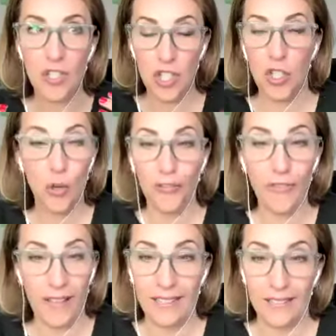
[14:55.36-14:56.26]
to not
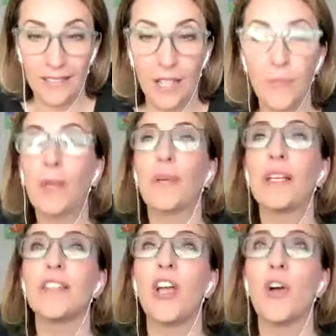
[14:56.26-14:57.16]
feel, but
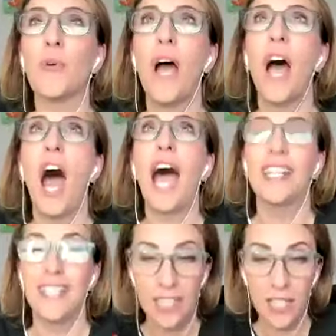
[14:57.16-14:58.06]
because, no, I
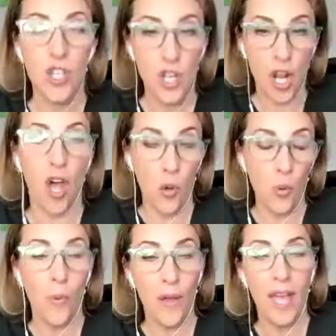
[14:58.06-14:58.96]
didn't
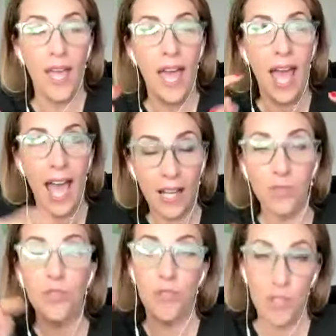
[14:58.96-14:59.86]
know how
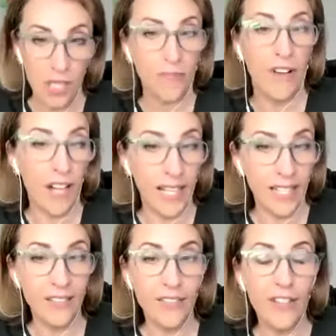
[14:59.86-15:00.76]
to
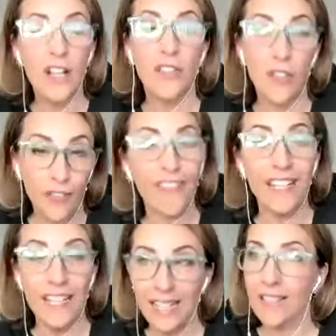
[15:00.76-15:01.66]
survive the
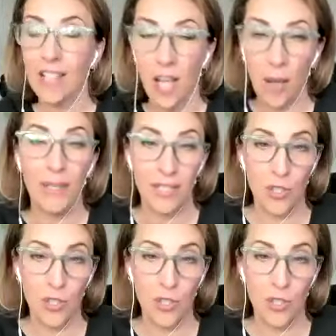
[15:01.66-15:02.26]
feelings coming